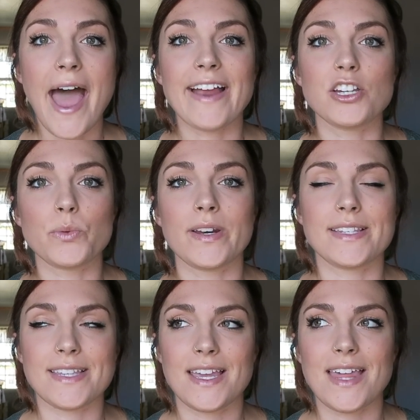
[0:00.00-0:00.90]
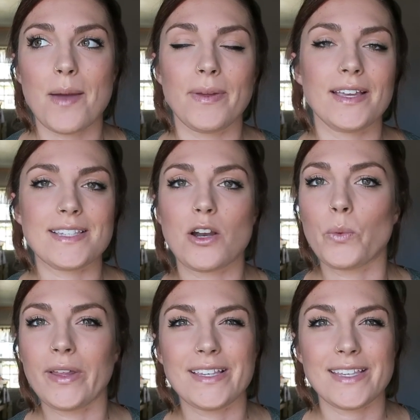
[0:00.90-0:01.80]
I just want to say that because I don't
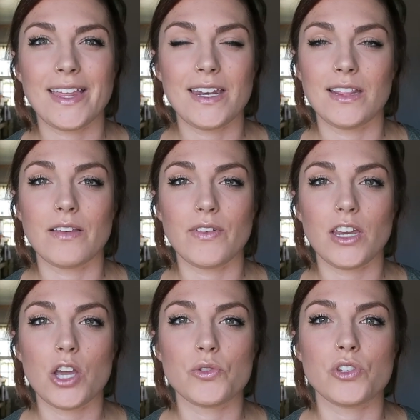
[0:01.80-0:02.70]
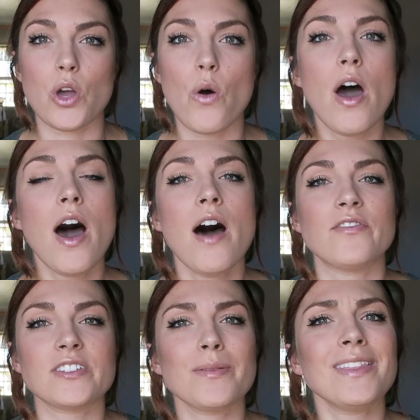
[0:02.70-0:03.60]
really say that in the video. So
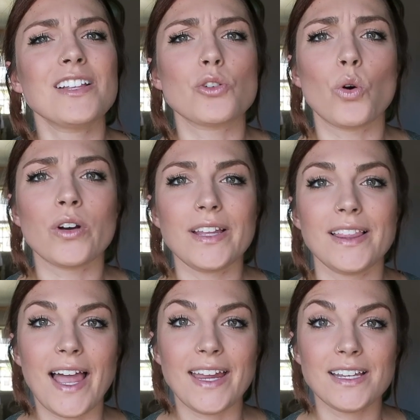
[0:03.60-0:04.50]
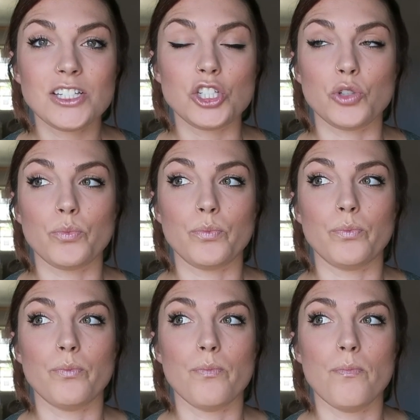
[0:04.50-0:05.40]
for something that's already lightened, you
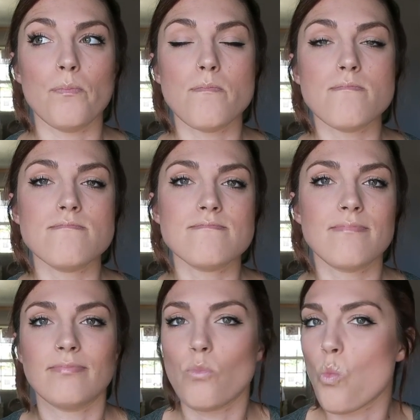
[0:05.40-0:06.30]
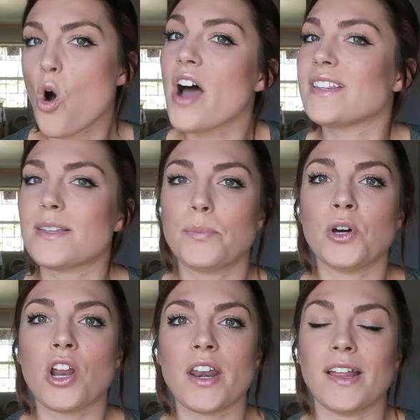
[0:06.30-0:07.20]
want to
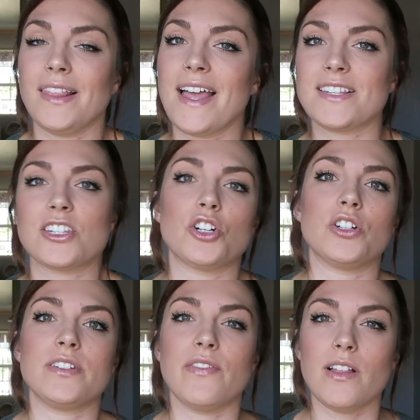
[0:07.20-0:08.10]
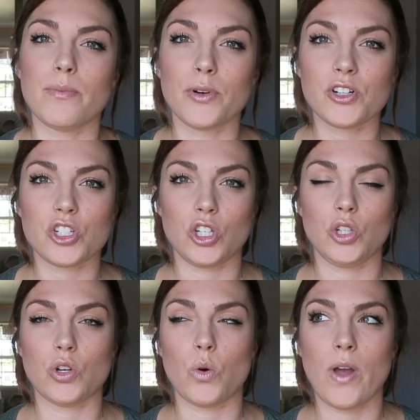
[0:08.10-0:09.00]
put on a lesser developer so
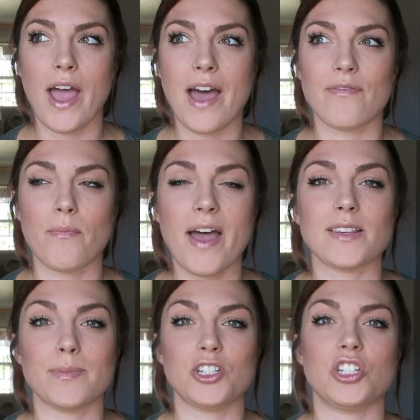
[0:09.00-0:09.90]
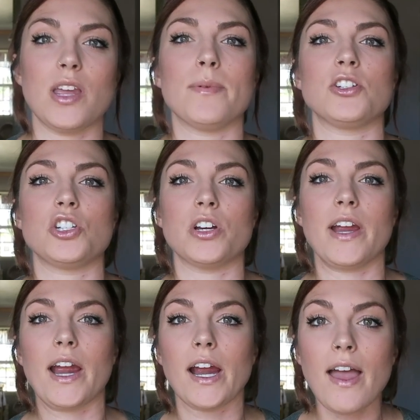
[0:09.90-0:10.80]
you don't have as much damage to your
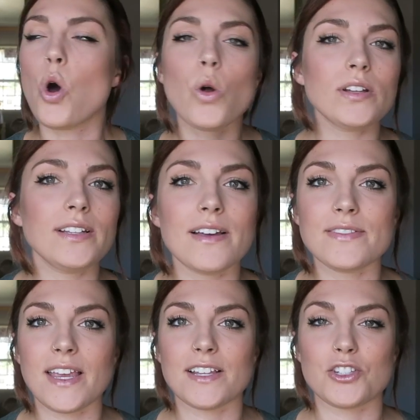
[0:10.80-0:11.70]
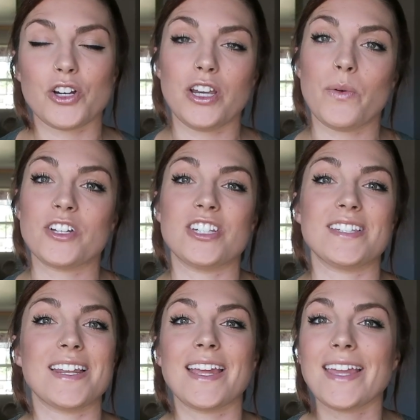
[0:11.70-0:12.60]
hair. Totally love to answer any questions
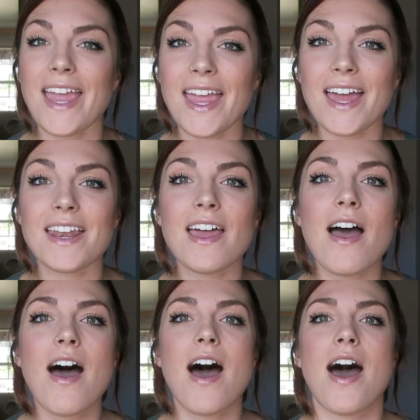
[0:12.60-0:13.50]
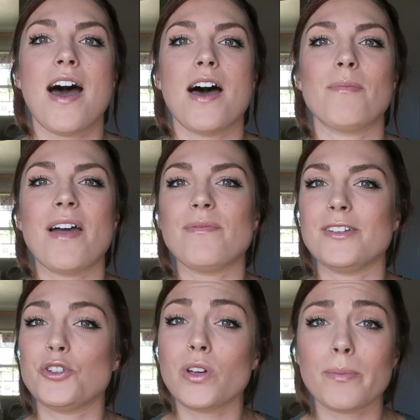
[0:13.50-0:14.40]
that I can. I've been
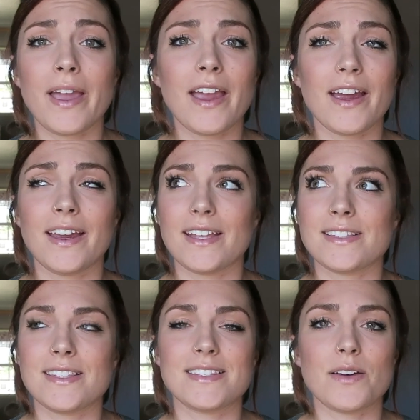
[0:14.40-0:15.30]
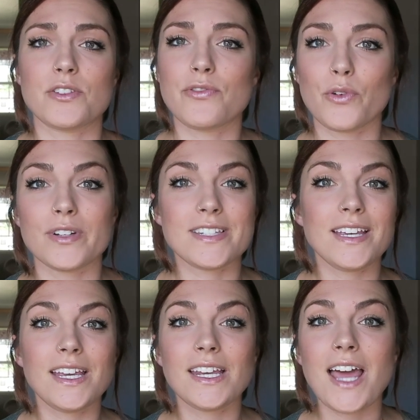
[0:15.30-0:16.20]
doing my hair again since I was
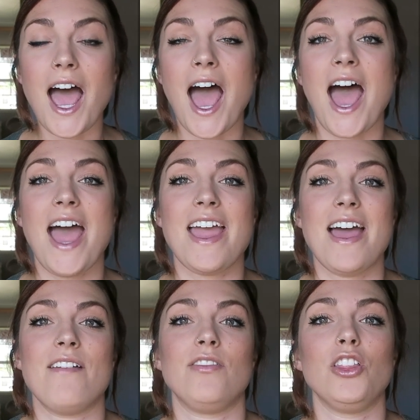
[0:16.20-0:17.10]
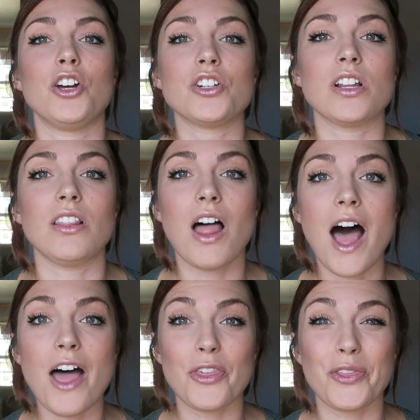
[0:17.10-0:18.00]
14. I have learned a
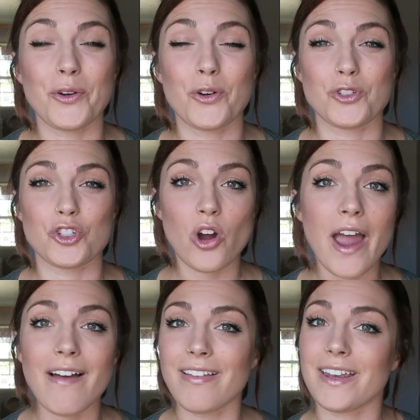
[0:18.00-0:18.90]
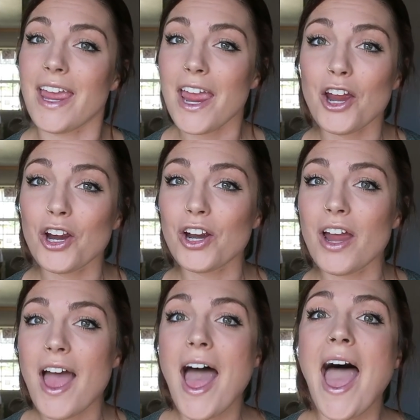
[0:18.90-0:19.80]
lot through trial and error,
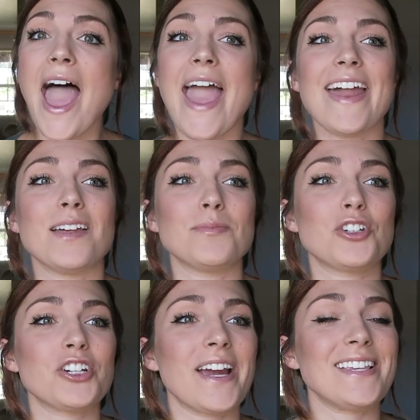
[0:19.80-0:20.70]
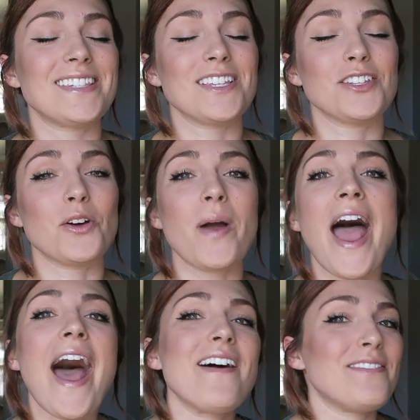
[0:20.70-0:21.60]
and I'm sure I still don't
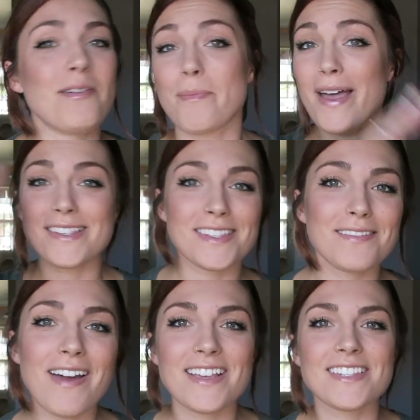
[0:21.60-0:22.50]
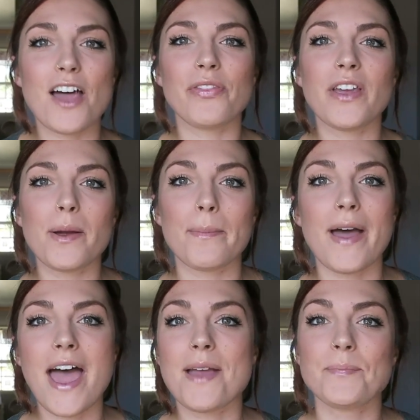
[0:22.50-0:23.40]
have the best advice out there,
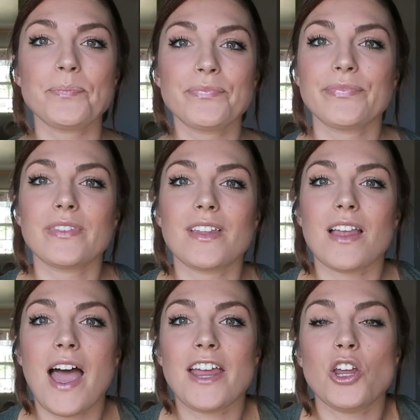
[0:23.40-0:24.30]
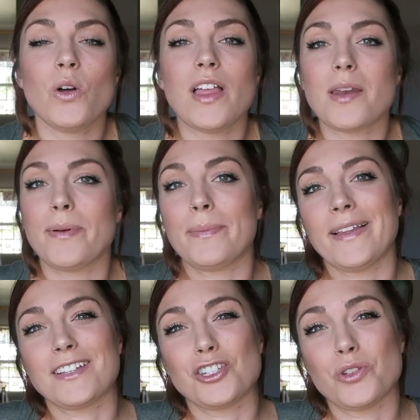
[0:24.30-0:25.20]
but I know a lot of people
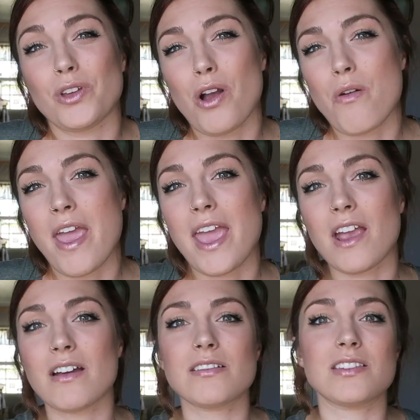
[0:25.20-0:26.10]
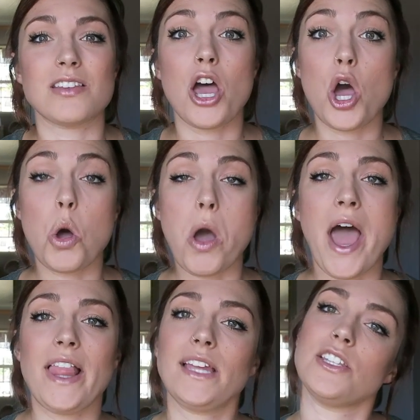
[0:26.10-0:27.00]
like to do their own hair, so
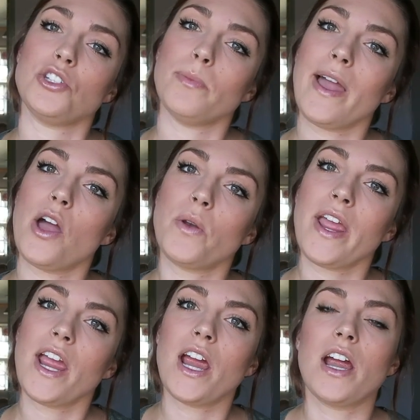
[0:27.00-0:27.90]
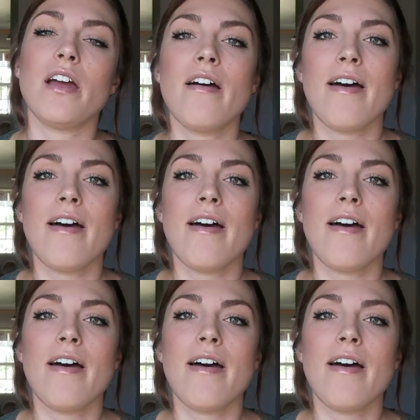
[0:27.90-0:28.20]
I like to do my own hair.